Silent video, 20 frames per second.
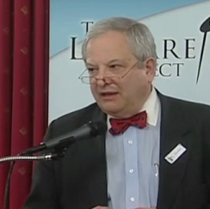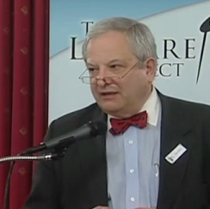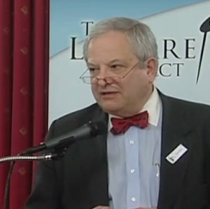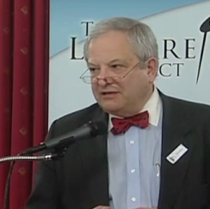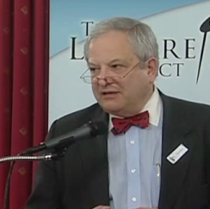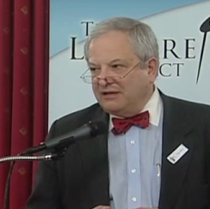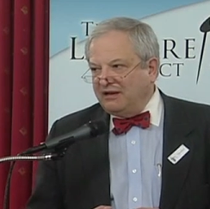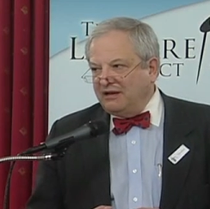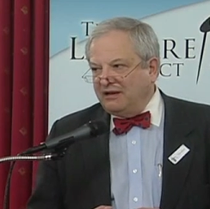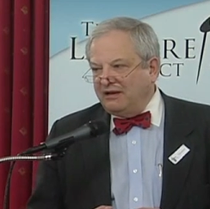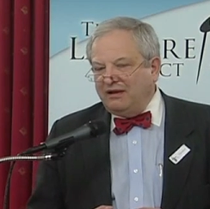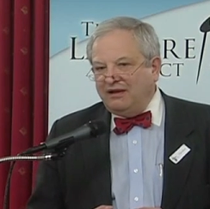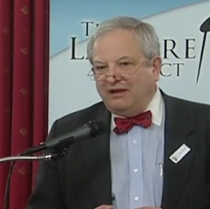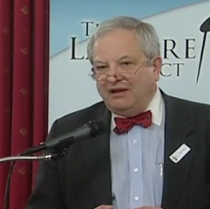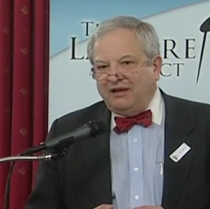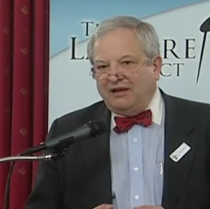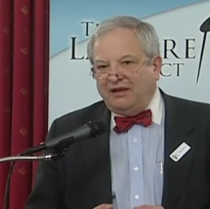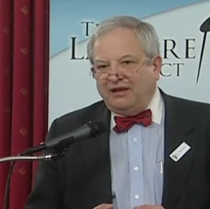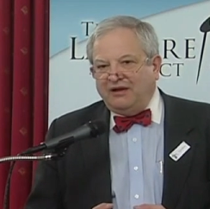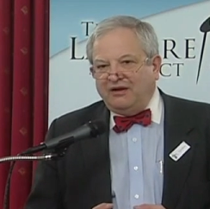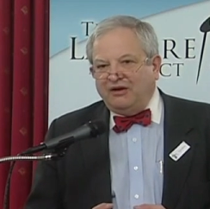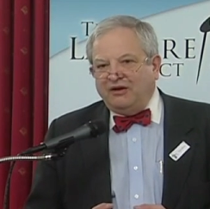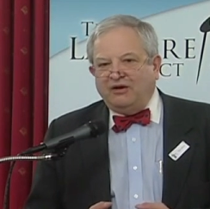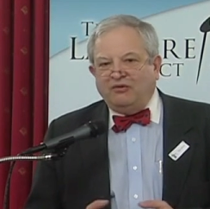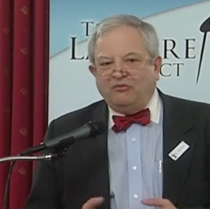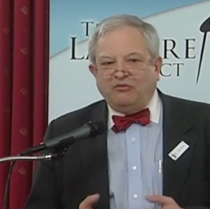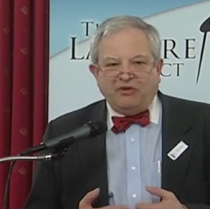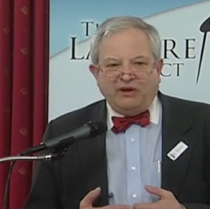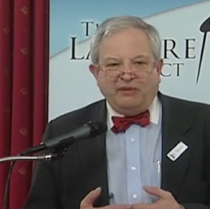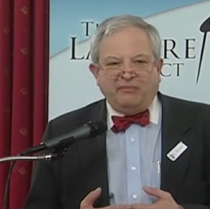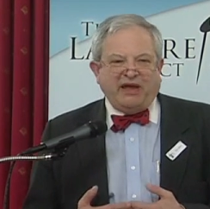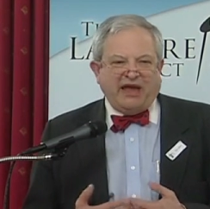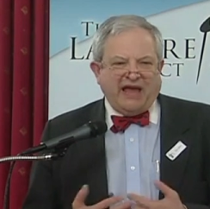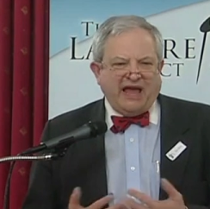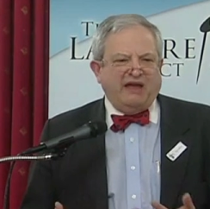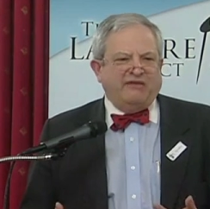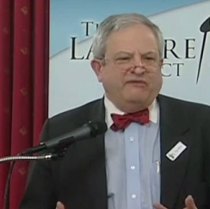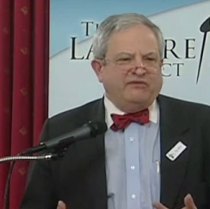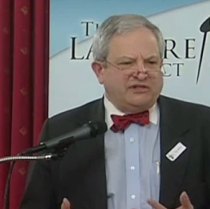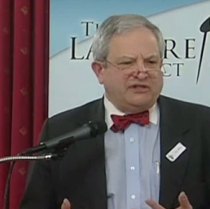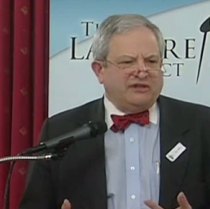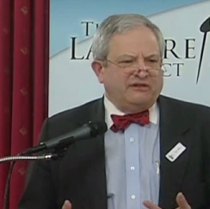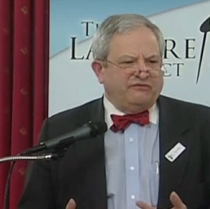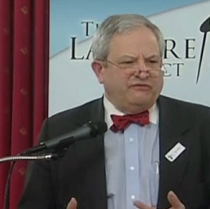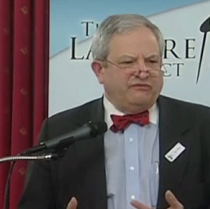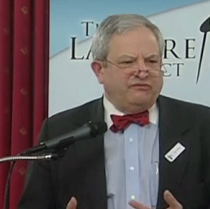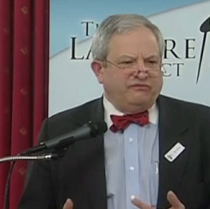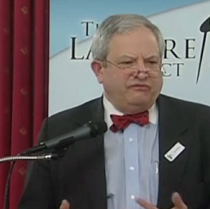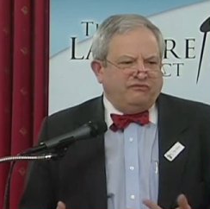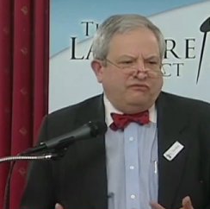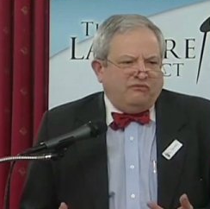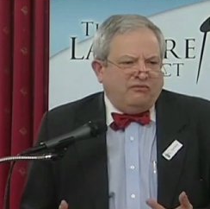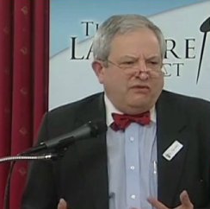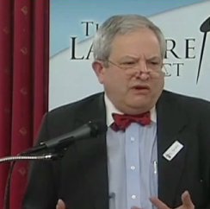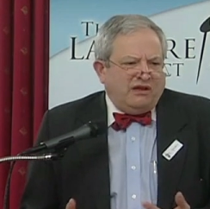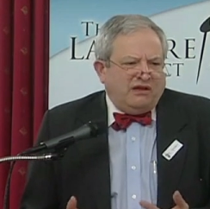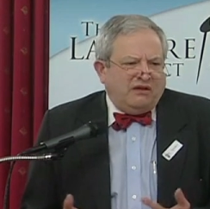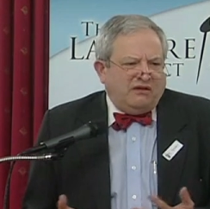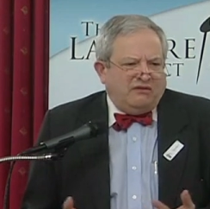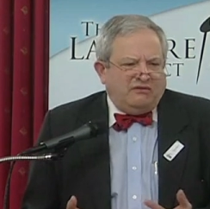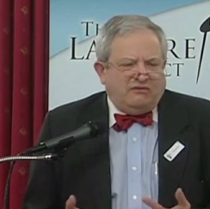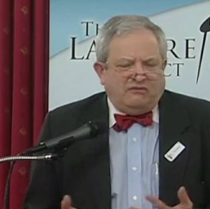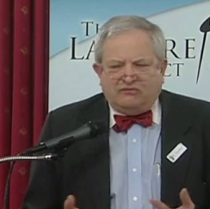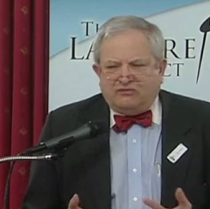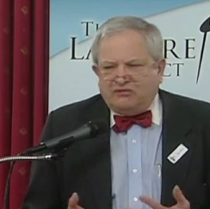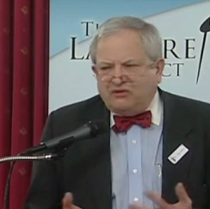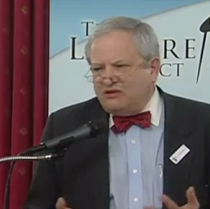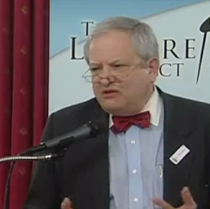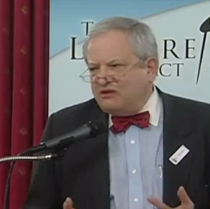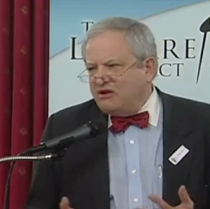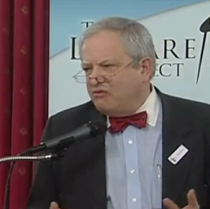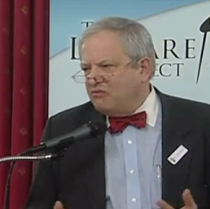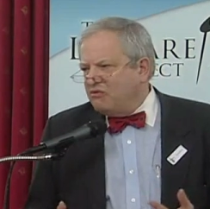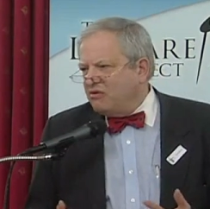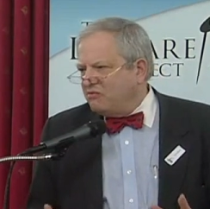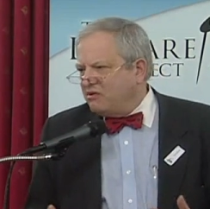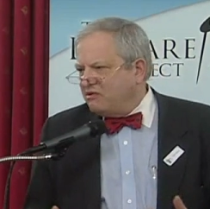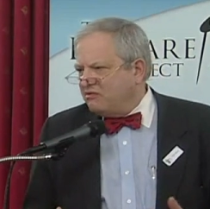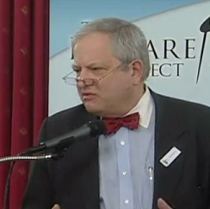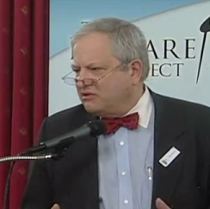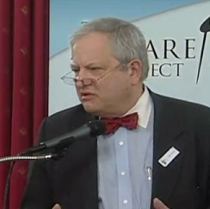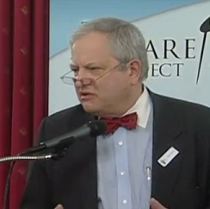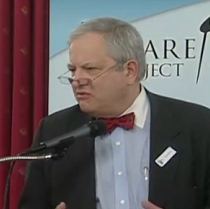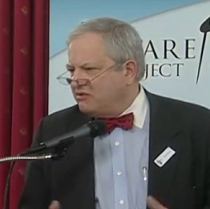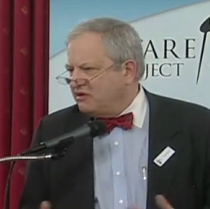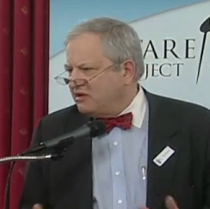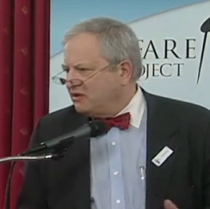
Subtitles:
And we behave as if we didn't know what we were doing,